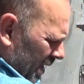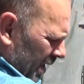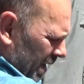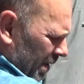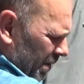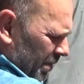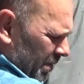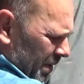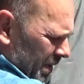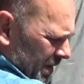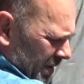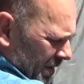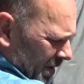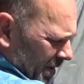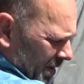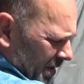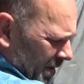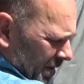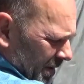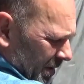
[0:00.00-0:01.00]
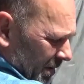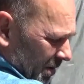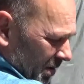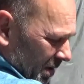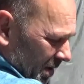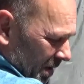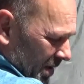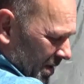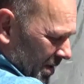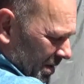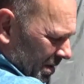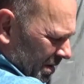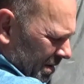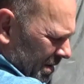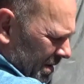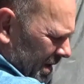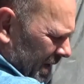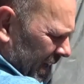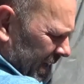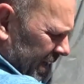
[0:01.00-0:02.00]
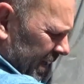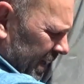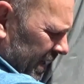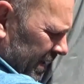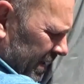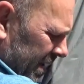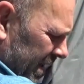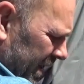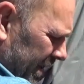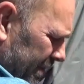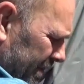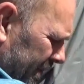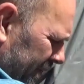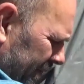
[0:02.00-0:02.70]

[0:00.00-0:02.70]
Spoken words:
He wasn't this good at that time.